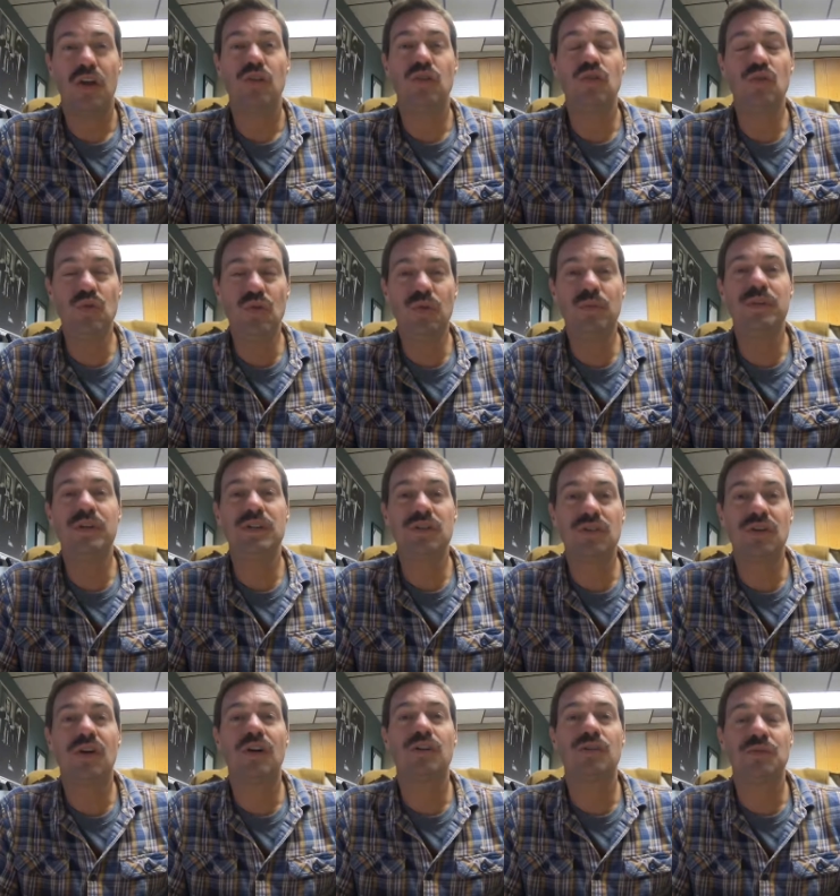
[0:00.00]
you will be
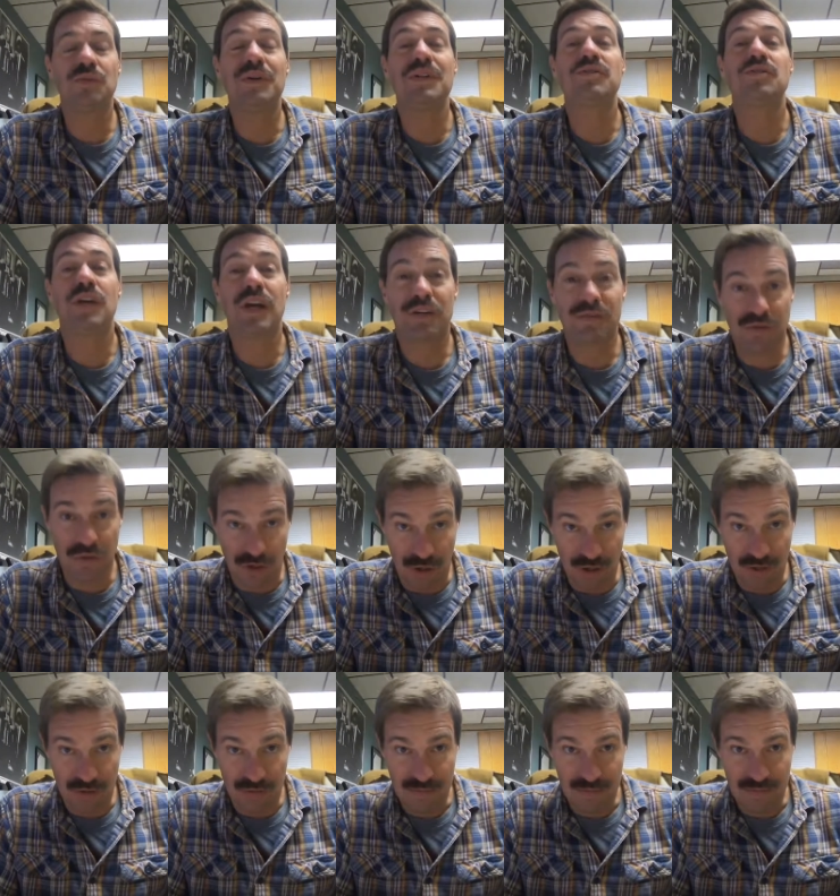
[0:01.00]
charged with check fraud.